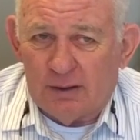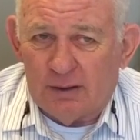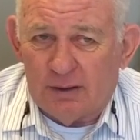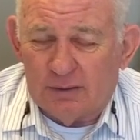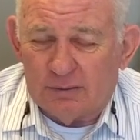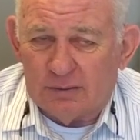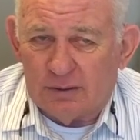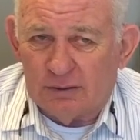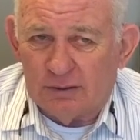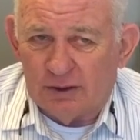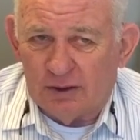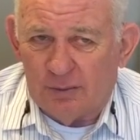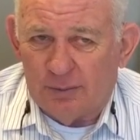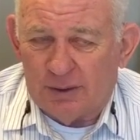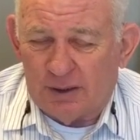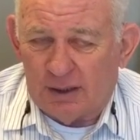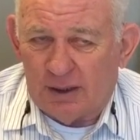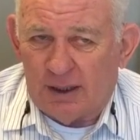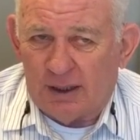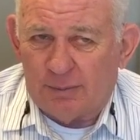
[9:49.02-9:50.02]
It's a little
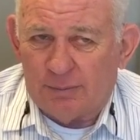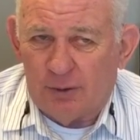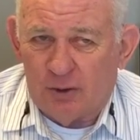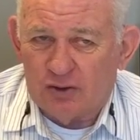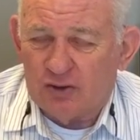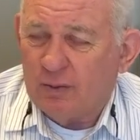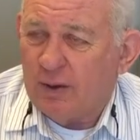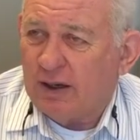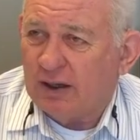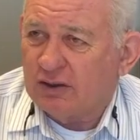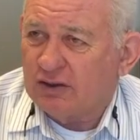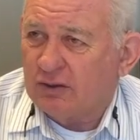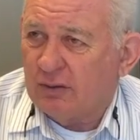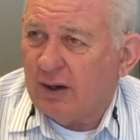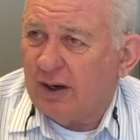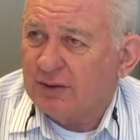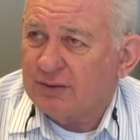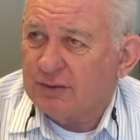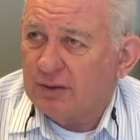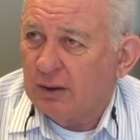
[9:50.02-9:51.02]
bit like post-traumatic
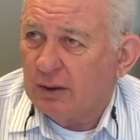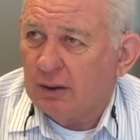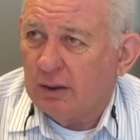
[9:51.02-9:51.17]
stress.